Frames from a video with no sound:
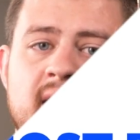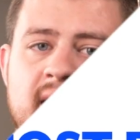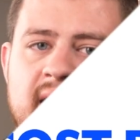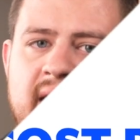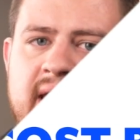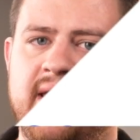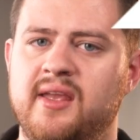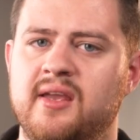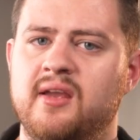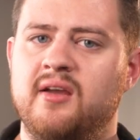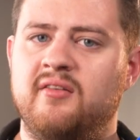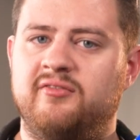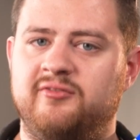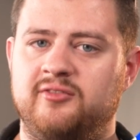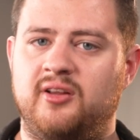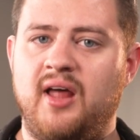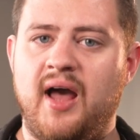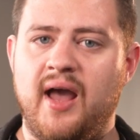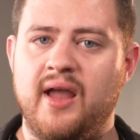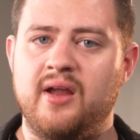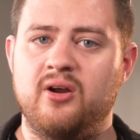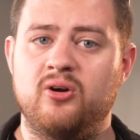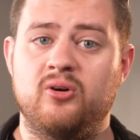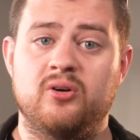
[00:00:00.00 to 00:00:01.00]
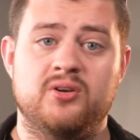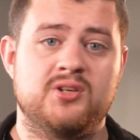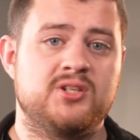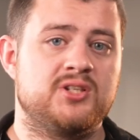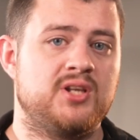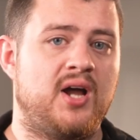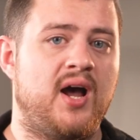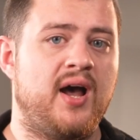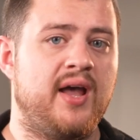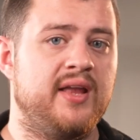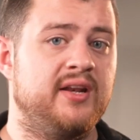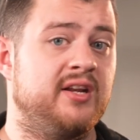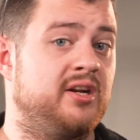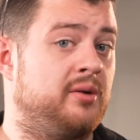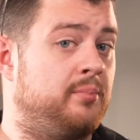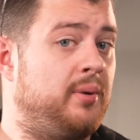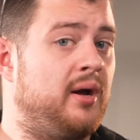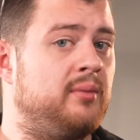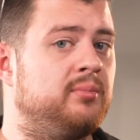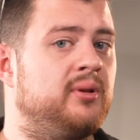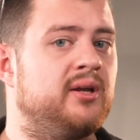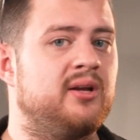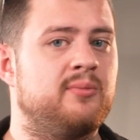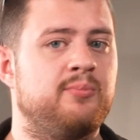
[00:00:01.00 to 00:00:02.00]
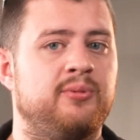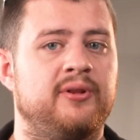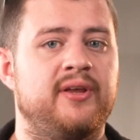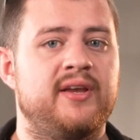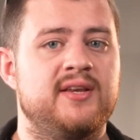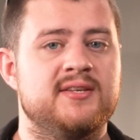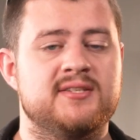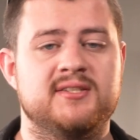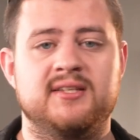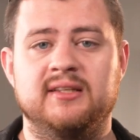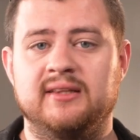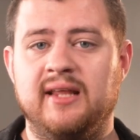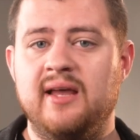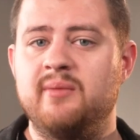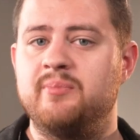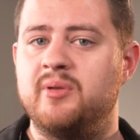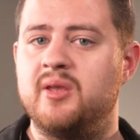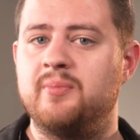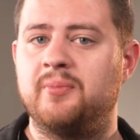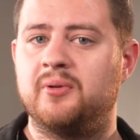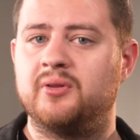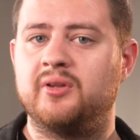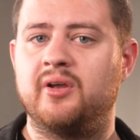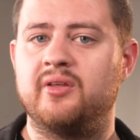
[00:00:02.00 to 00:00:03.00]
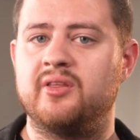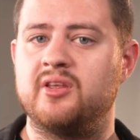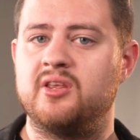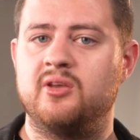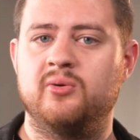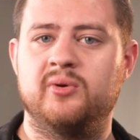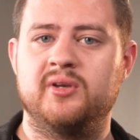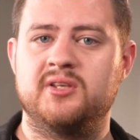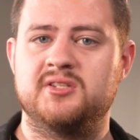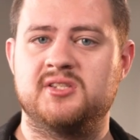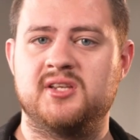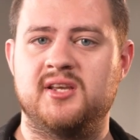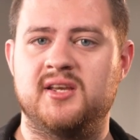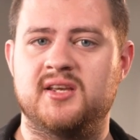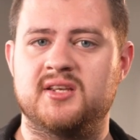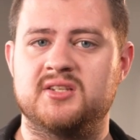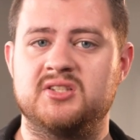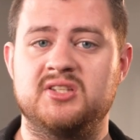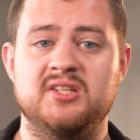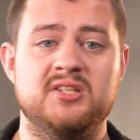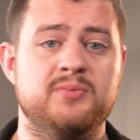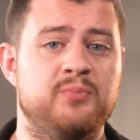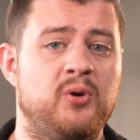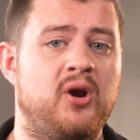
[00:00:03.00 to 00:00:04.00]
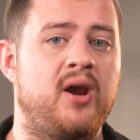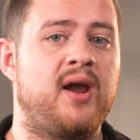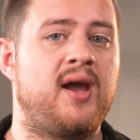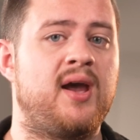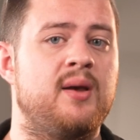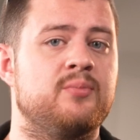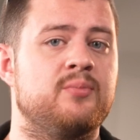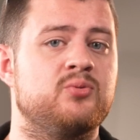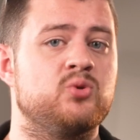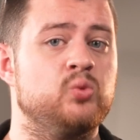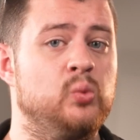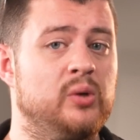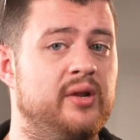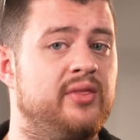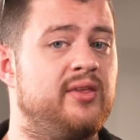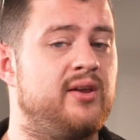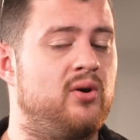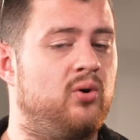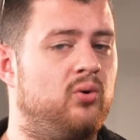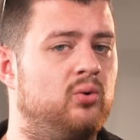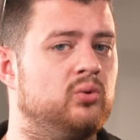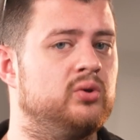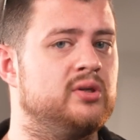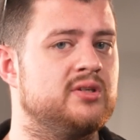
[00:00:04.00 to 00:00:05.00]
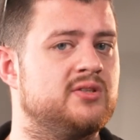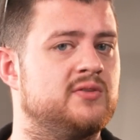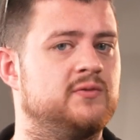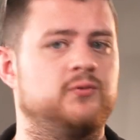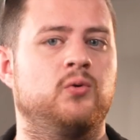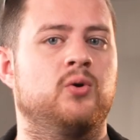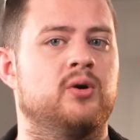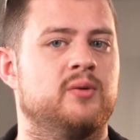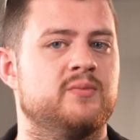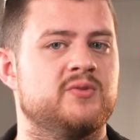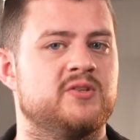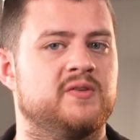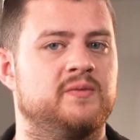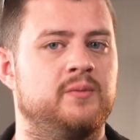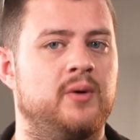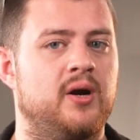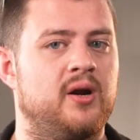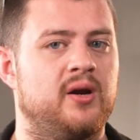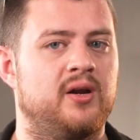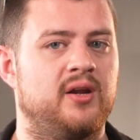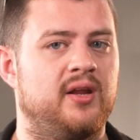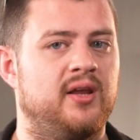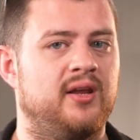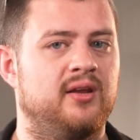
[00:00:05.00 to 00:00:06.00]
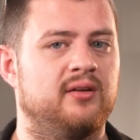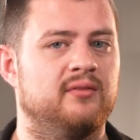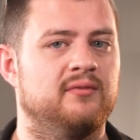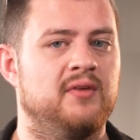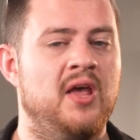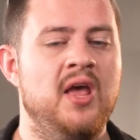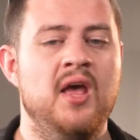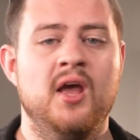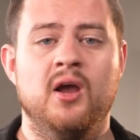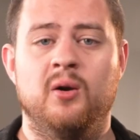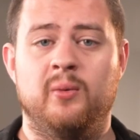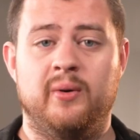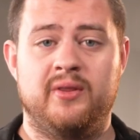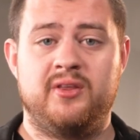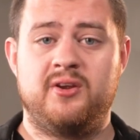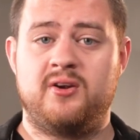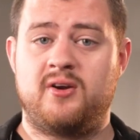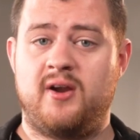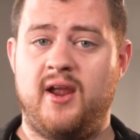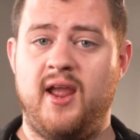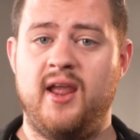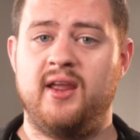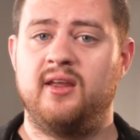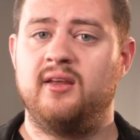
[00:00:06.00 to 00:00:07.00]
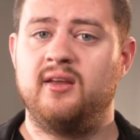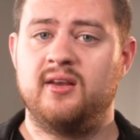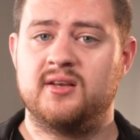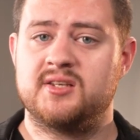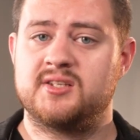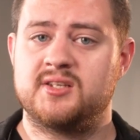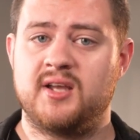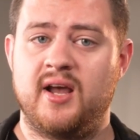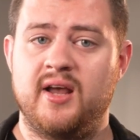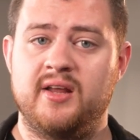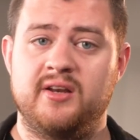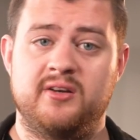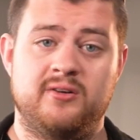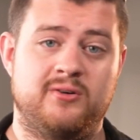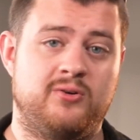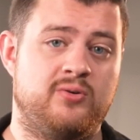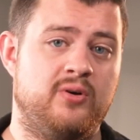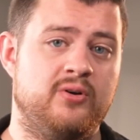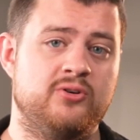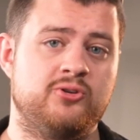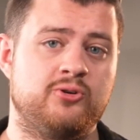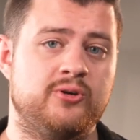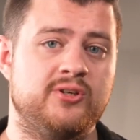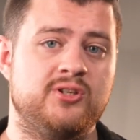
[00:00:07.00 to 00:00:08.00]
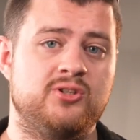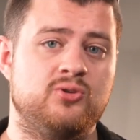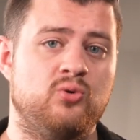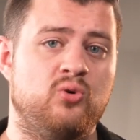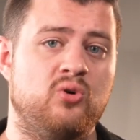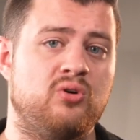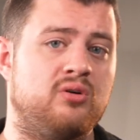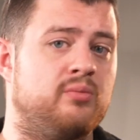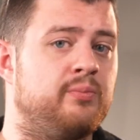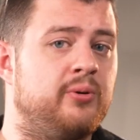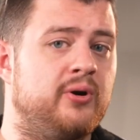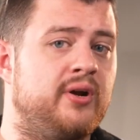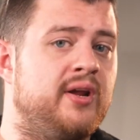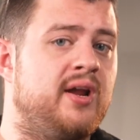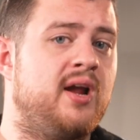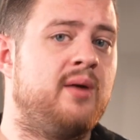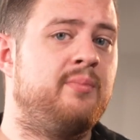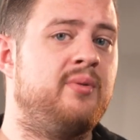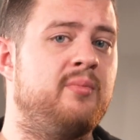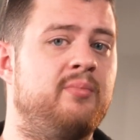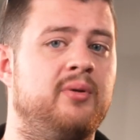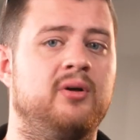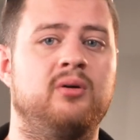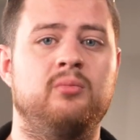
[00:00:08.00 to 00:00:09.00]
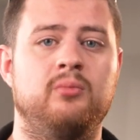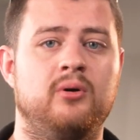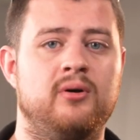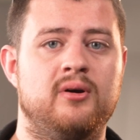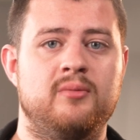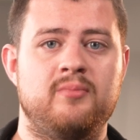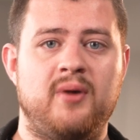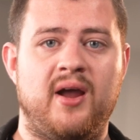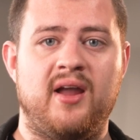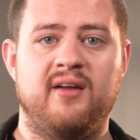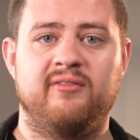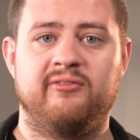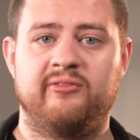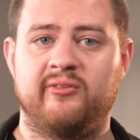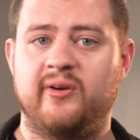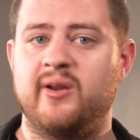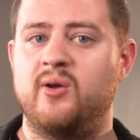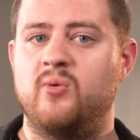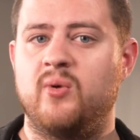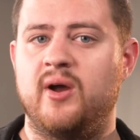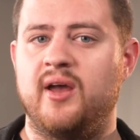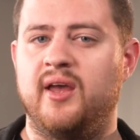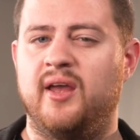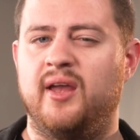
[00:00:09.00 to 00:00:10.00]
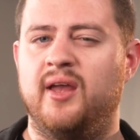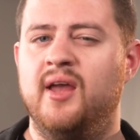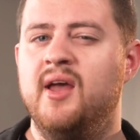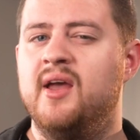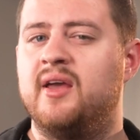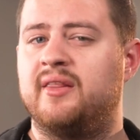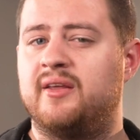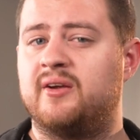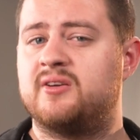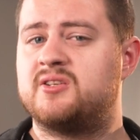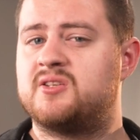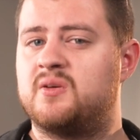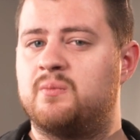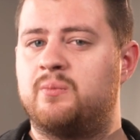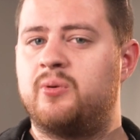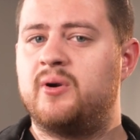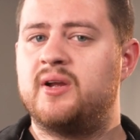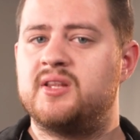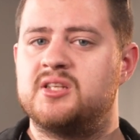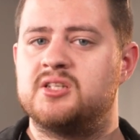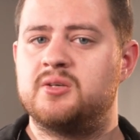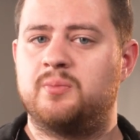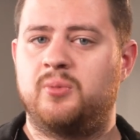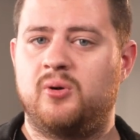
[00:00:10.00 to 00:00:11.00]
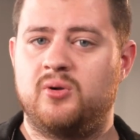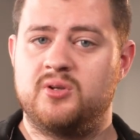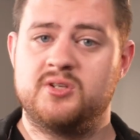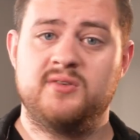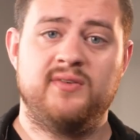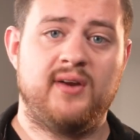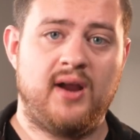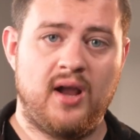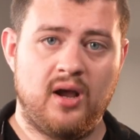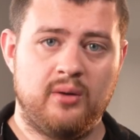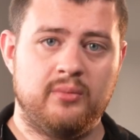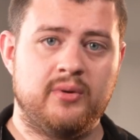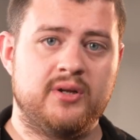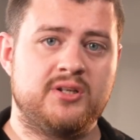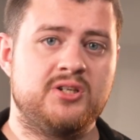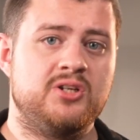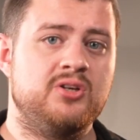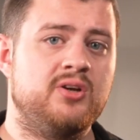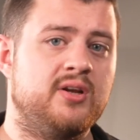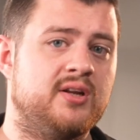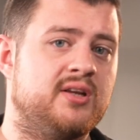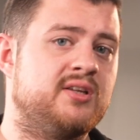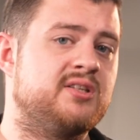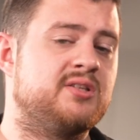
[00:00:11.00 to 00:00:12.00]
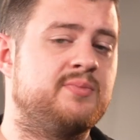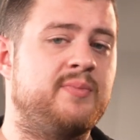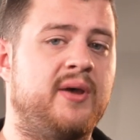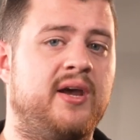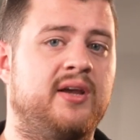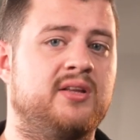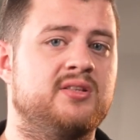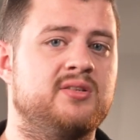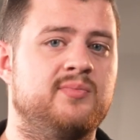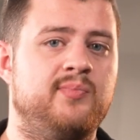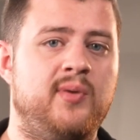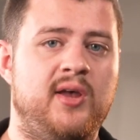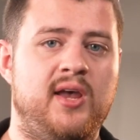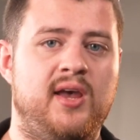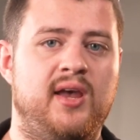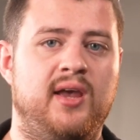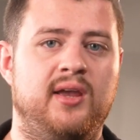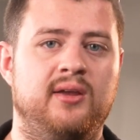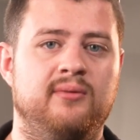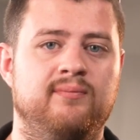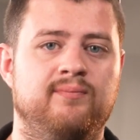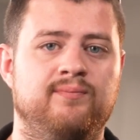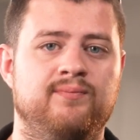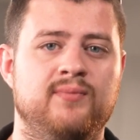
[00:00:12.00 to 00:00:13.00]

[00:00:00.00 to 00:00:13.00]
Hanging a flyer or sign in a public place to let people know that you exist is perhaps one of the oldest forms of marketing. Whether you're hanging a sign in a grocery store or putting up a billboard by a freeway, there are some principles for how much you can expect to pay.